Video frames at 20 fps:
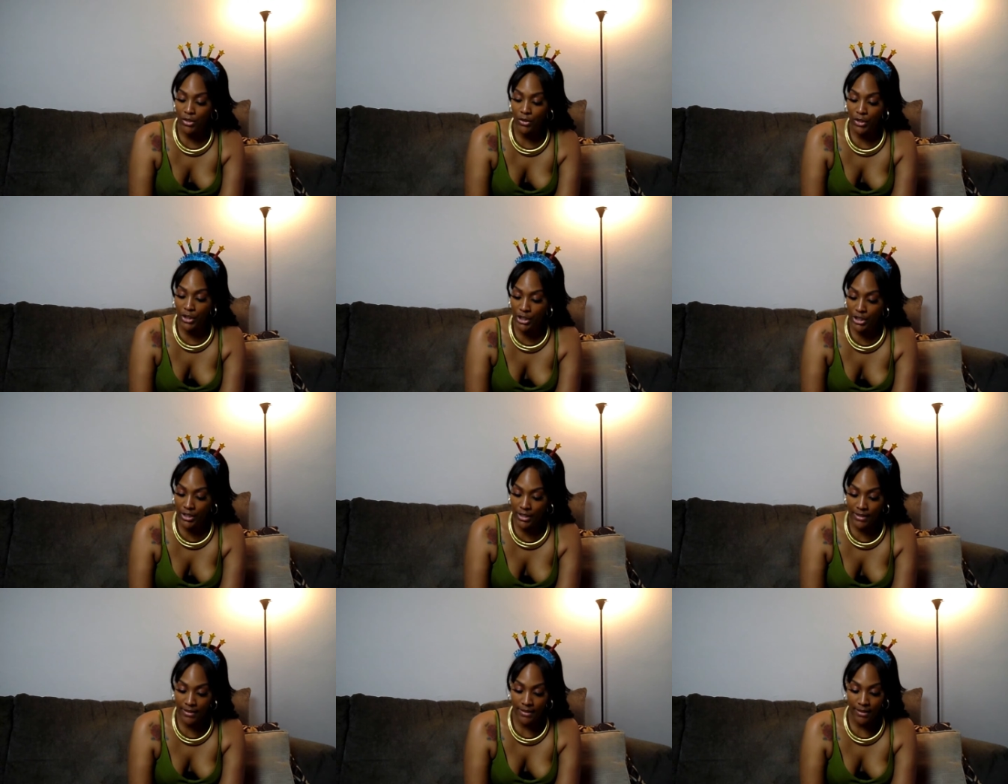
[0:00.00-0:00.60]
You
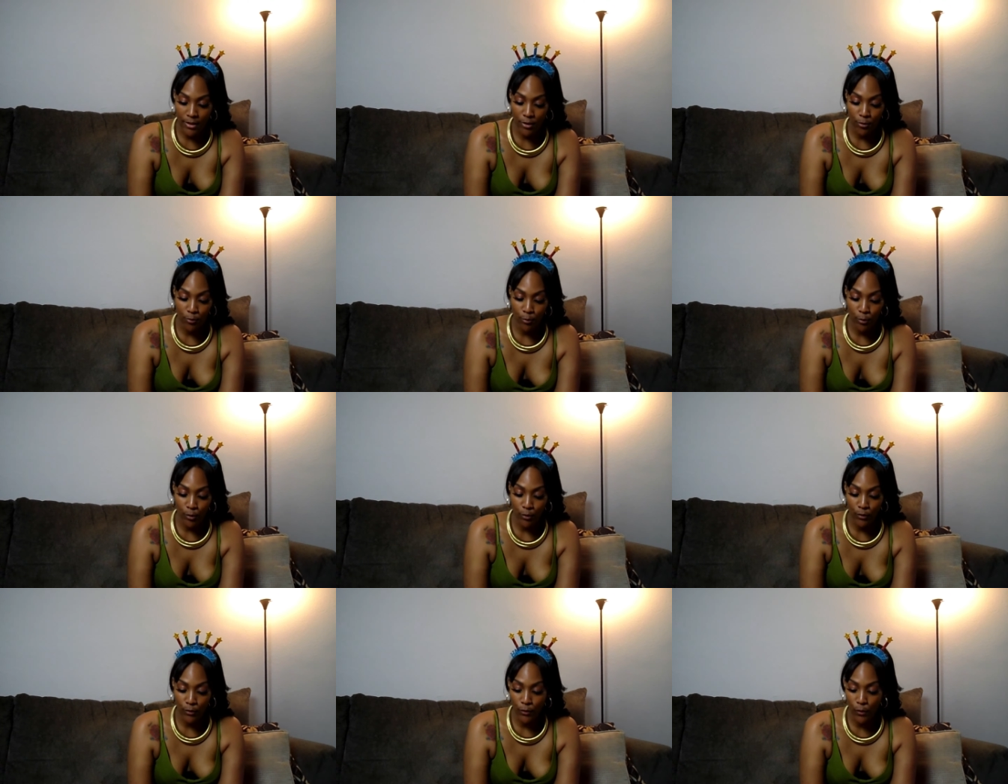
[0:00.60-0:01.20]
adjust and you
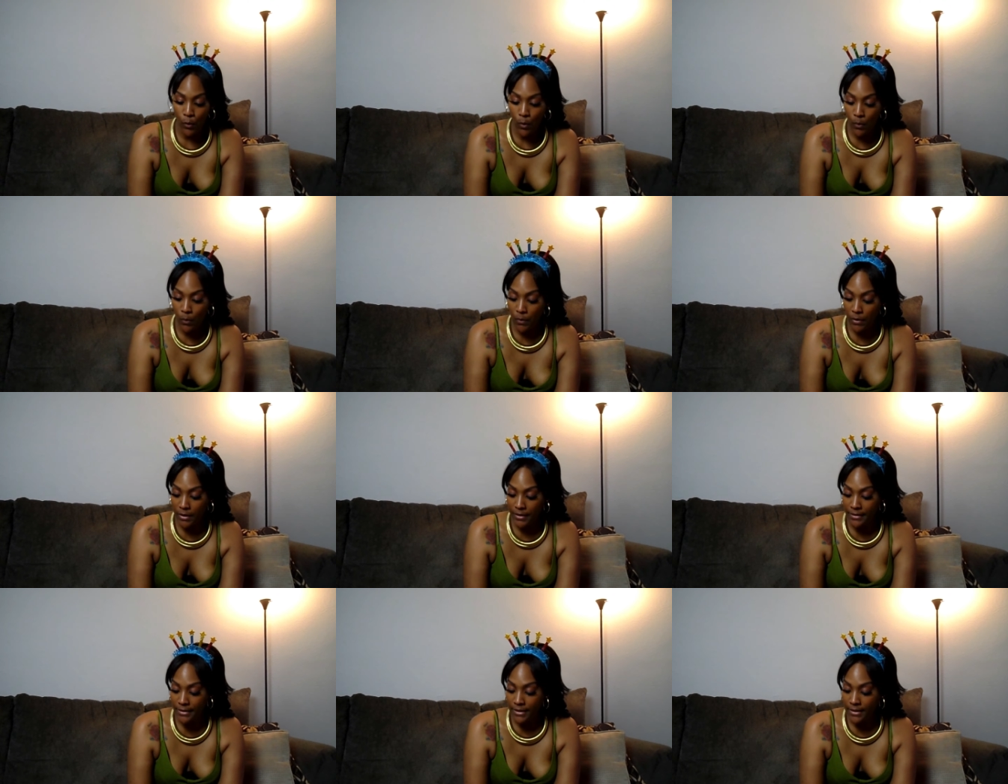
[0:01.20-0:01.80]
move
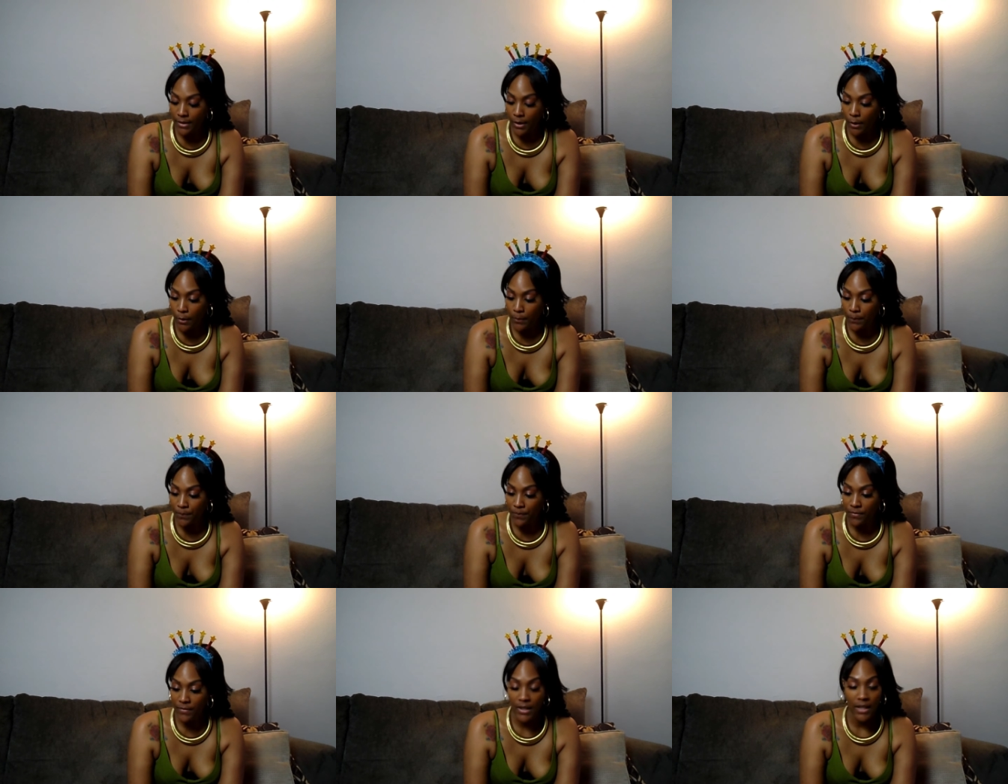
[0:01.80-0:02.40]
forward. So
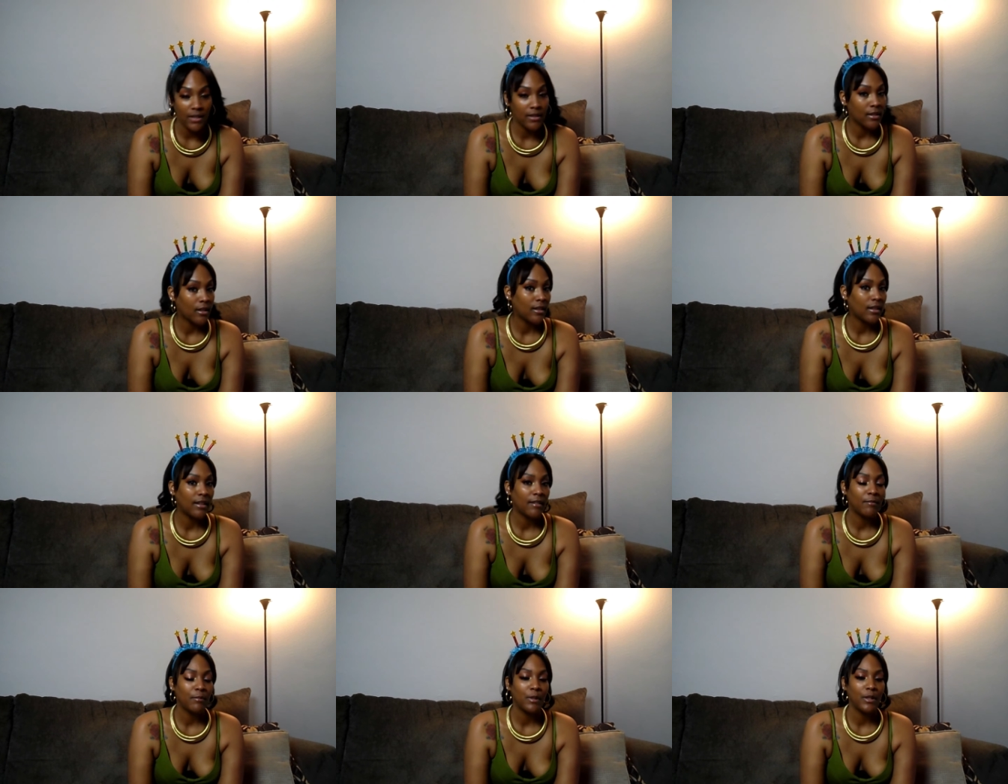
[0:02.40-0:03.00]
that's
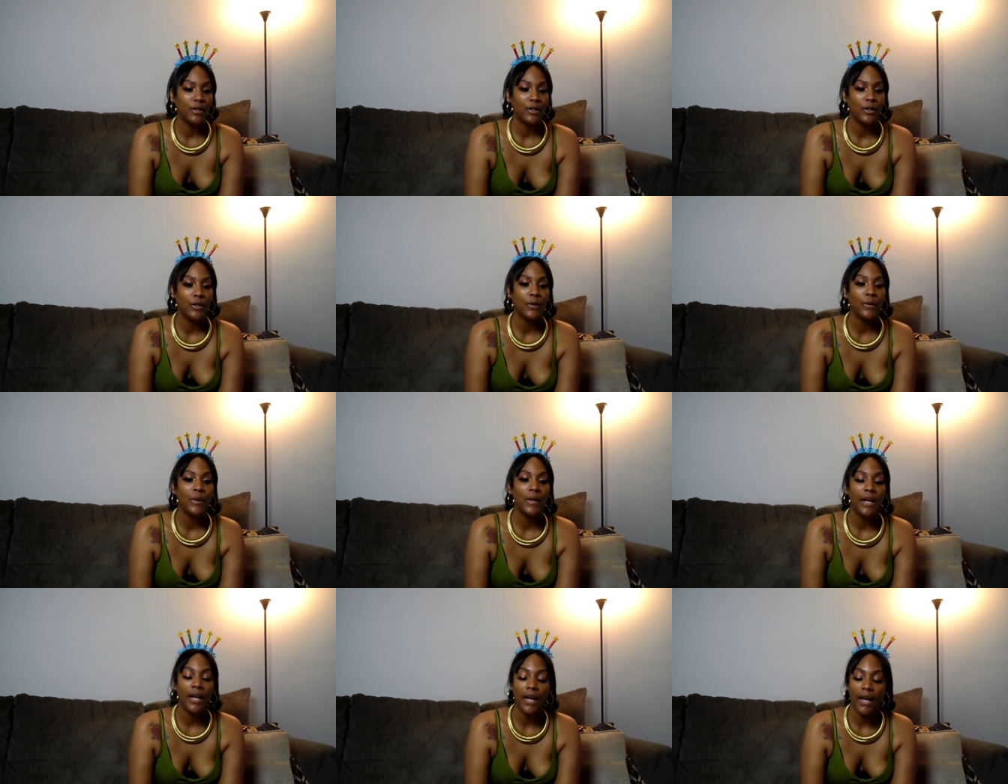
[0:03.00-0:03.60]
all I've been
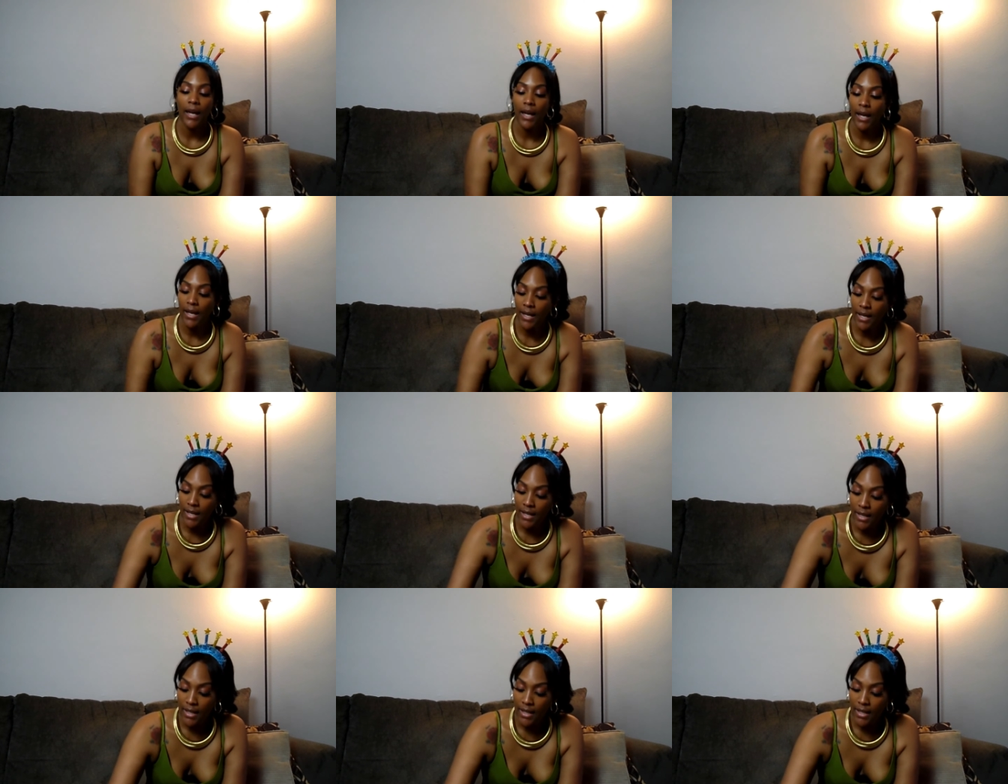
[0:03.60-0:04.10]
doing.